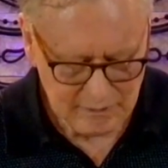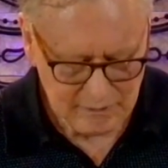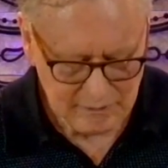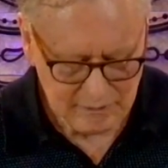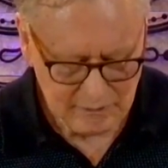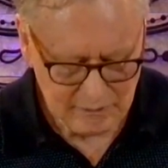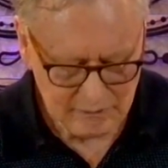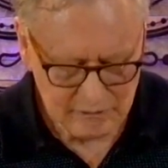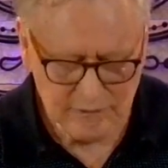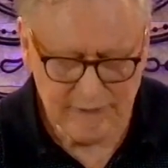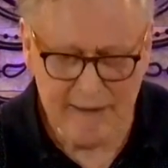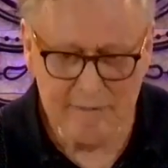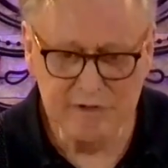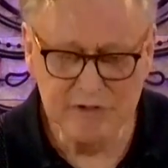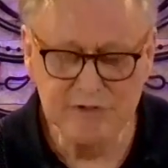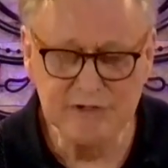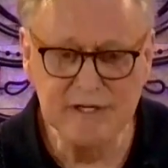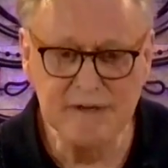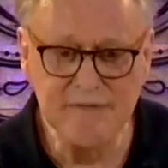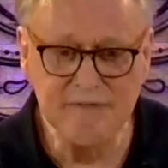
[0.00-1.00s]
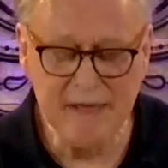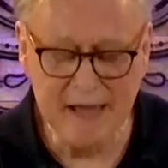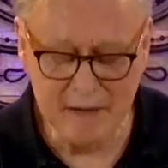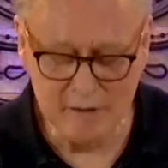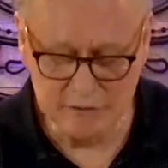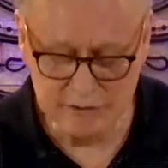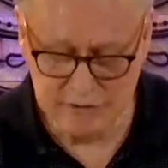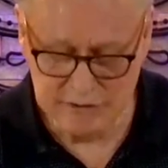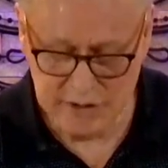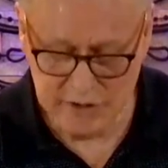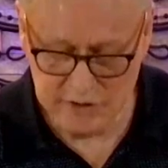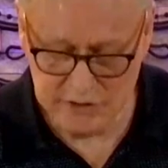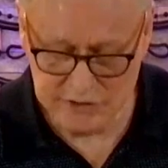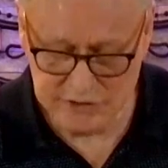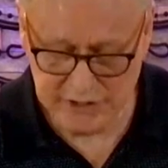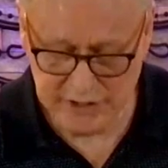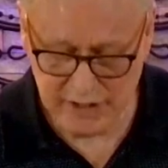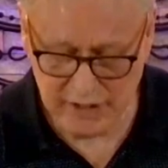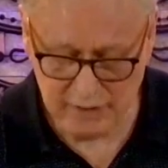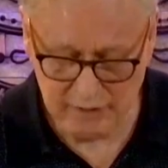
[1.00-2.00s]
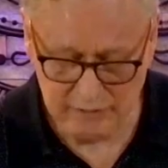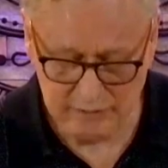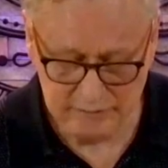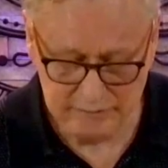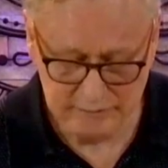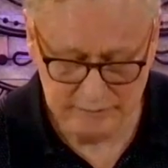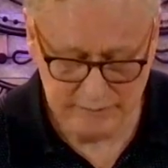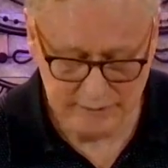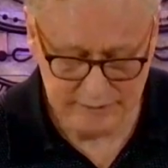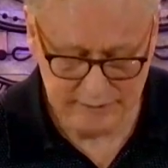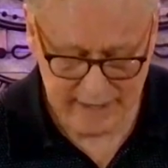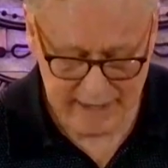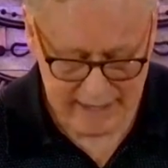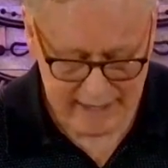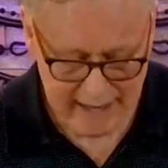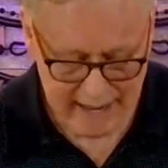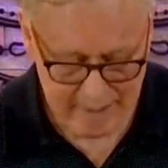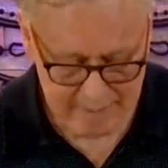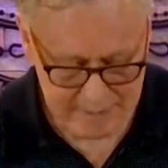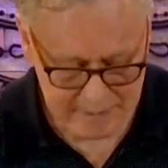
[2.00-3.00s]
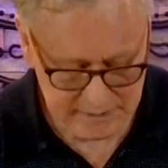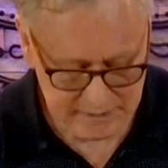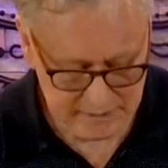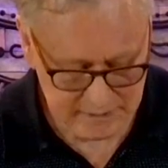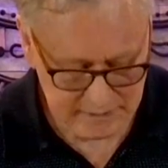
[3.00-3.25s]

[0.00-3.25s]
So that was 10,000 years ago that happened.